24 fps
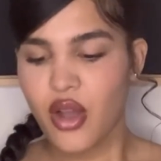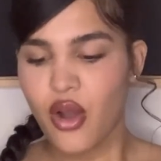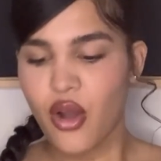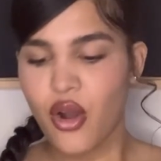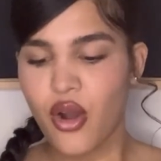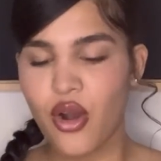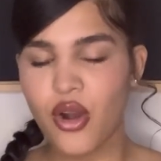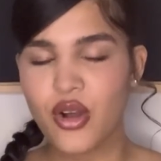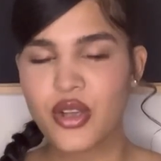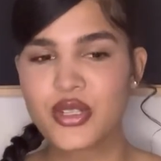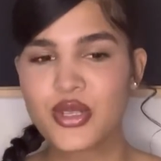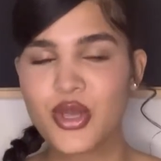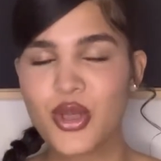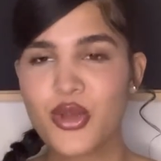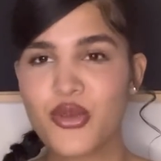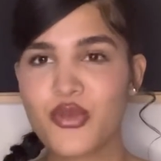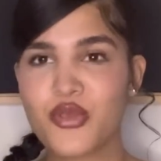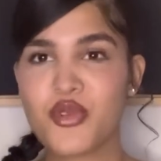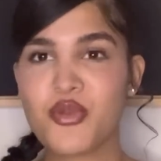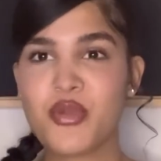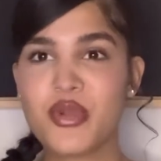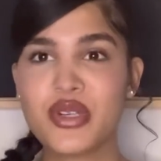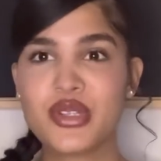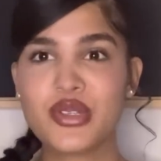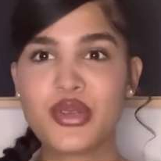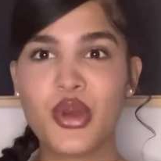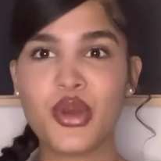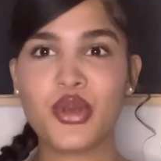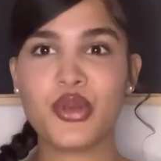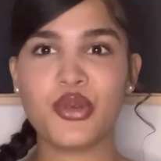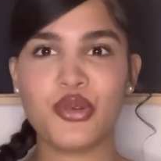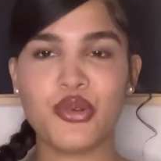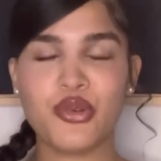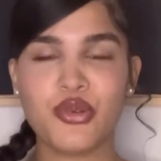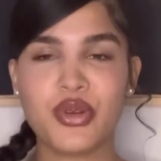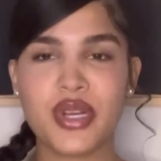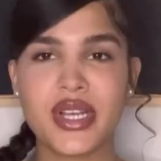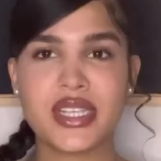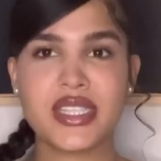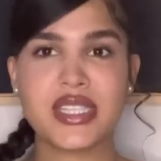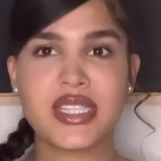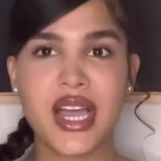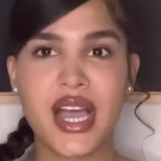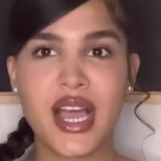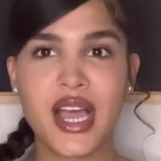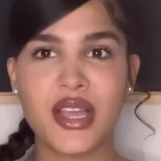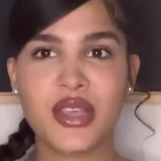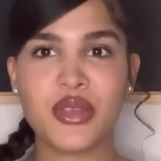Also, the rumors on you is
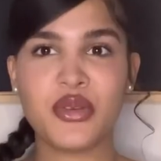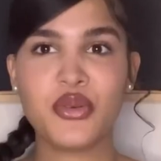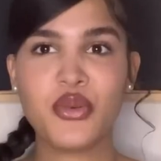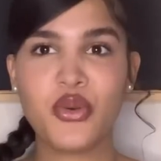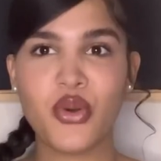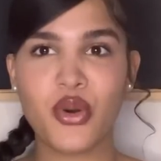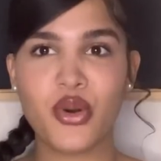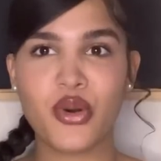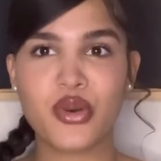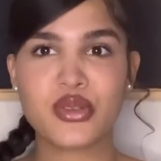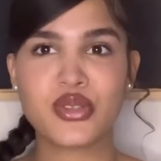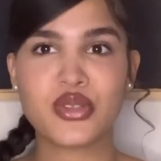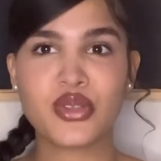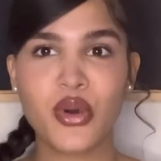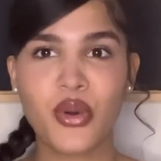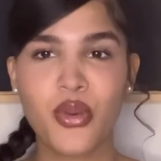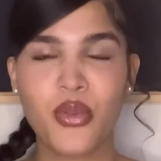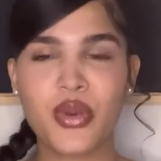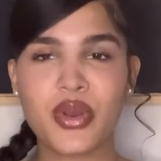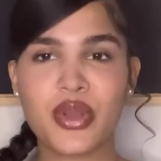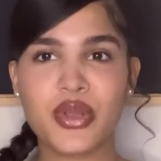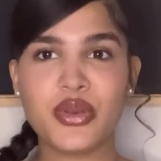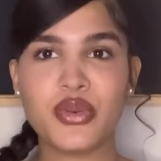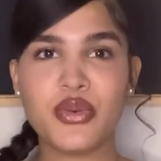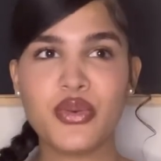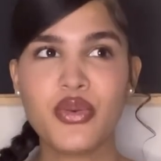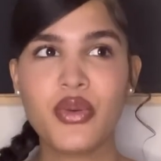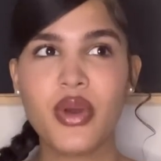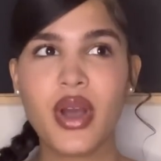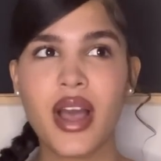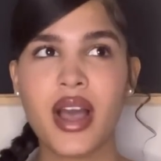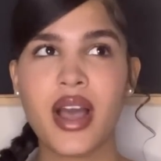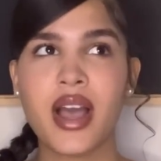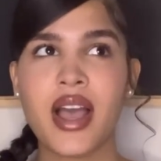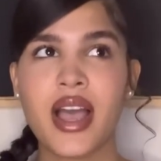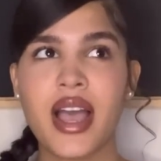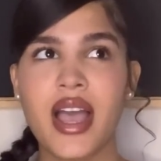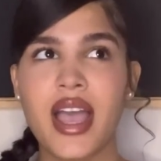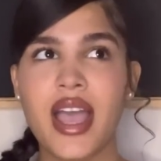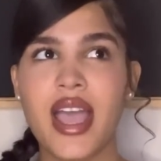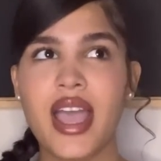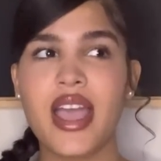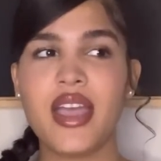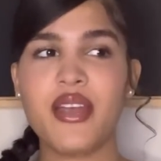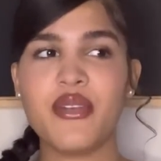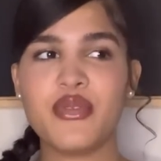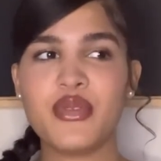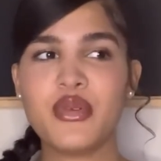that you also, when you
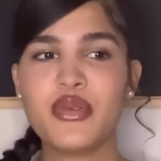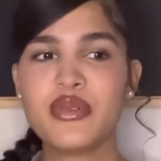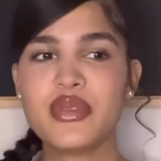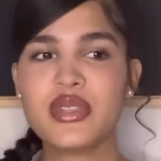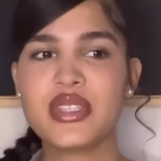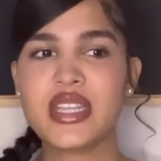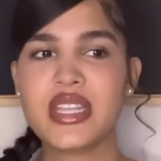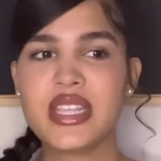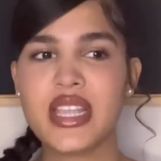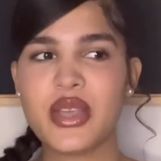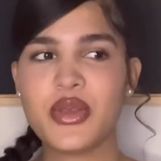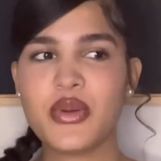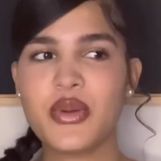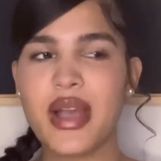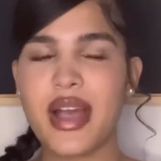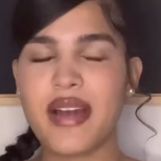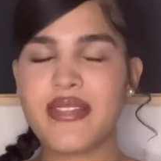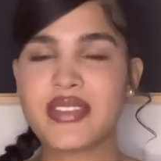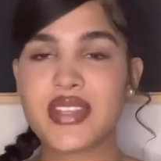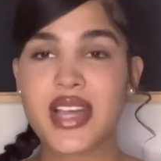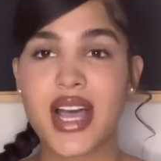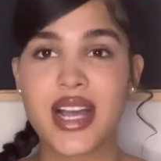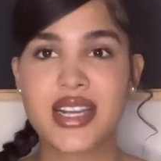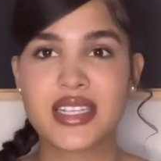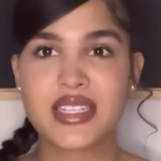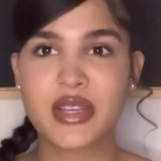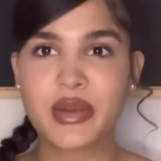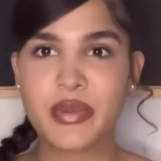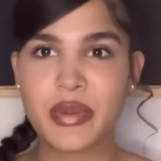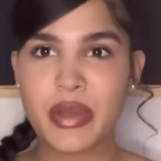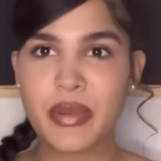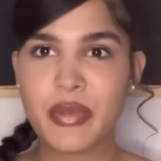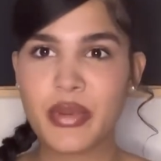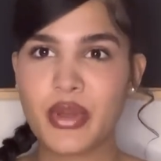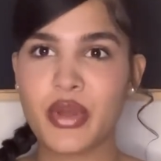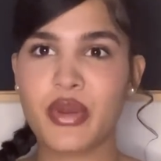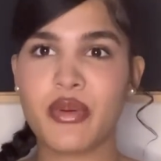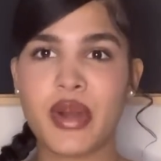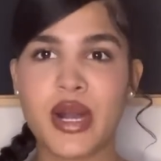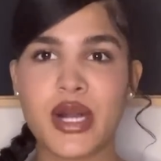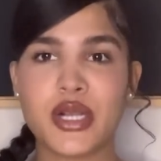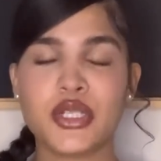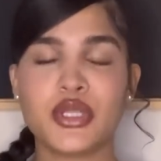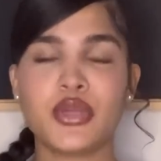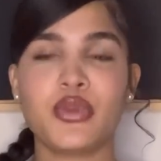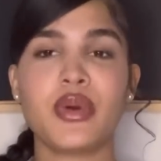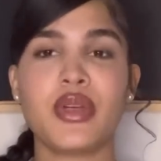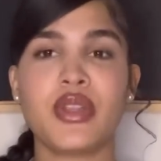if you see that you have toxic people
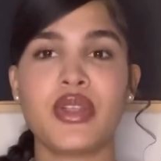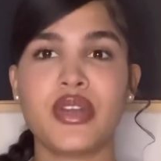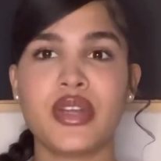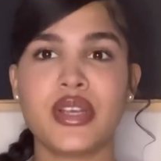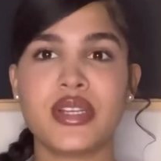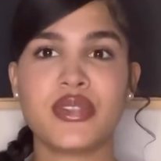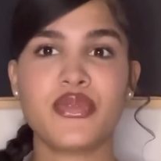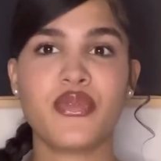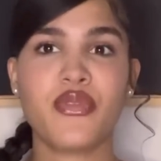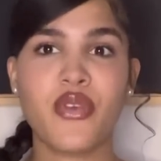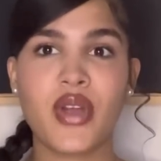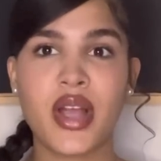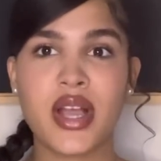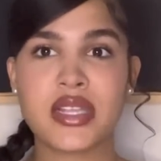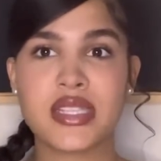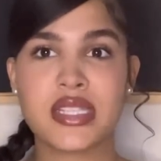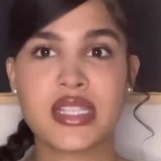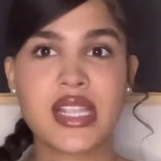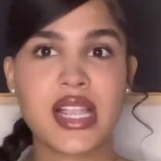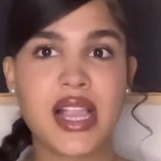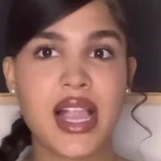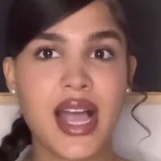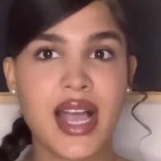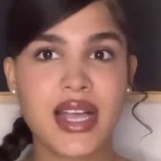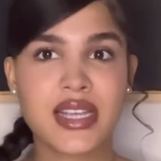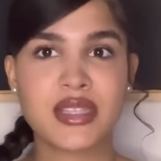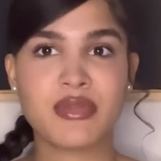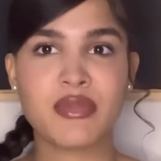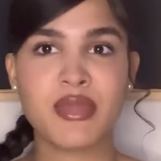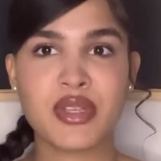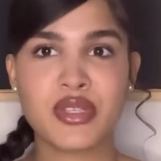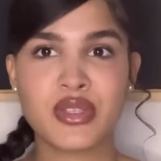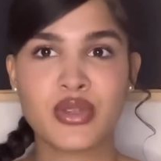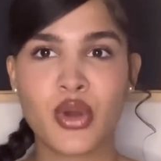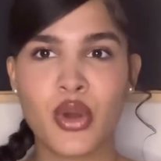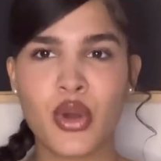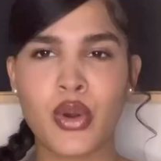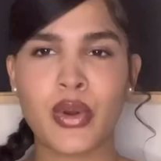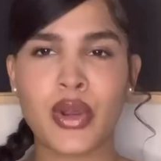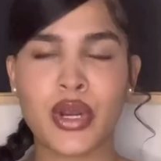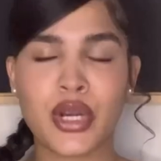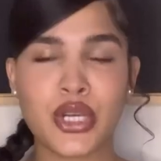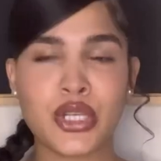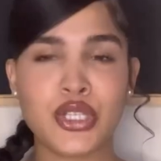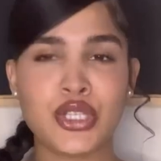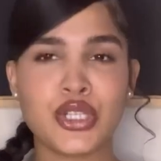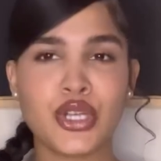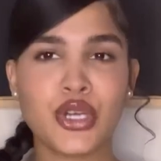around you, whether it's friends, classmates,
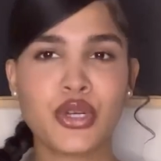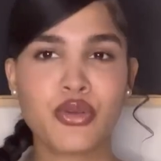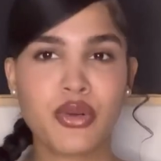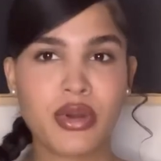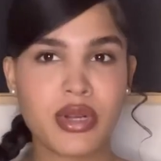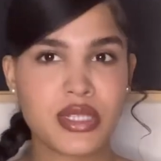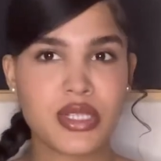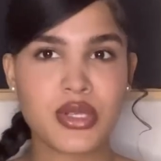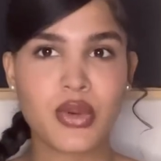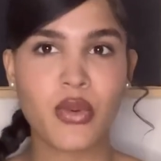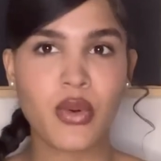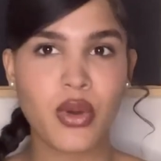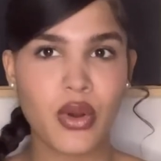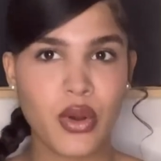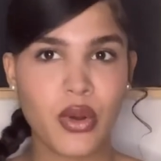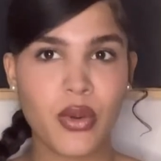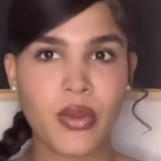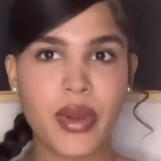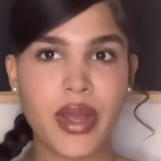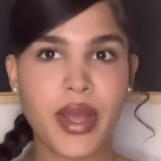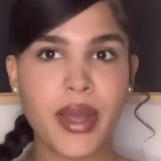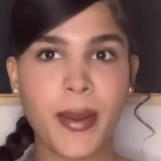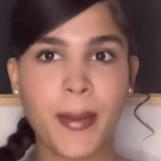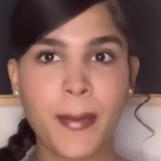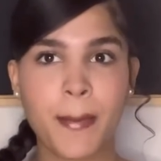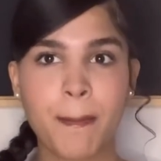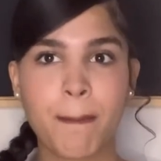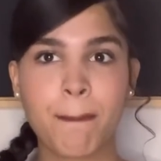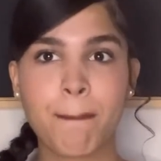coworkers, you're quick to walk away.